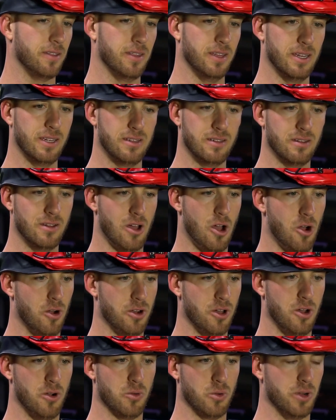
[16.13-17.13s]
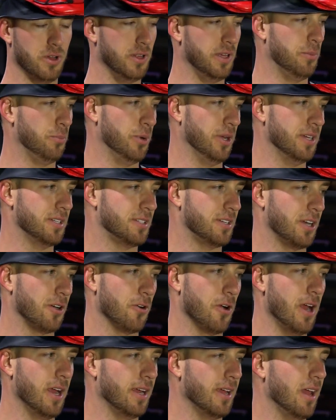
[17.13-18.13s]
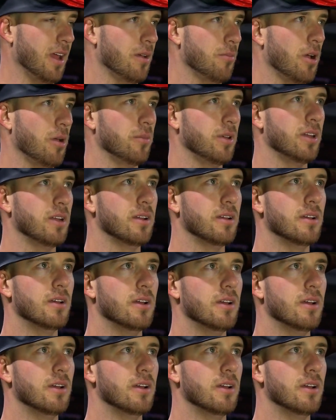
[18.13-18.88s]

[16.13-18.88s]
I think Odo really pitched a great game. I mean,